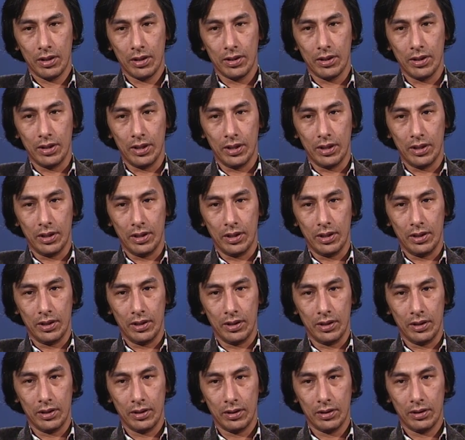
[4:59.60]

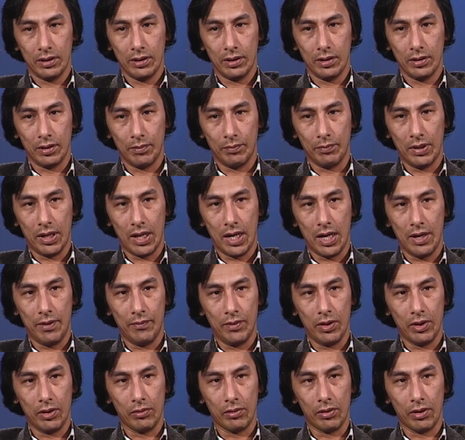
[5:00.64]
the
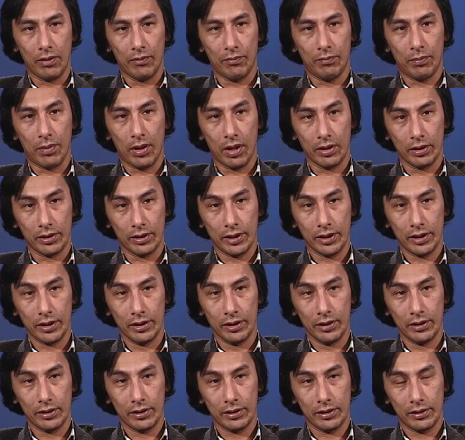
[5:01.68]
behavior of
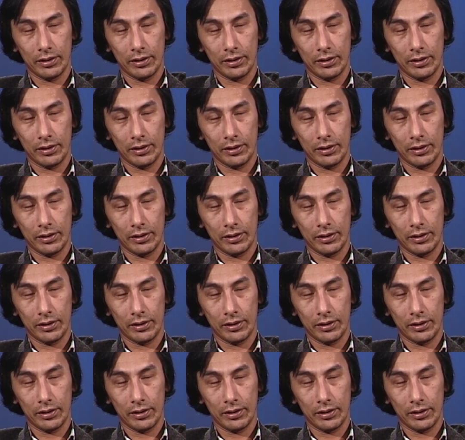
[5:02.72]
politicians?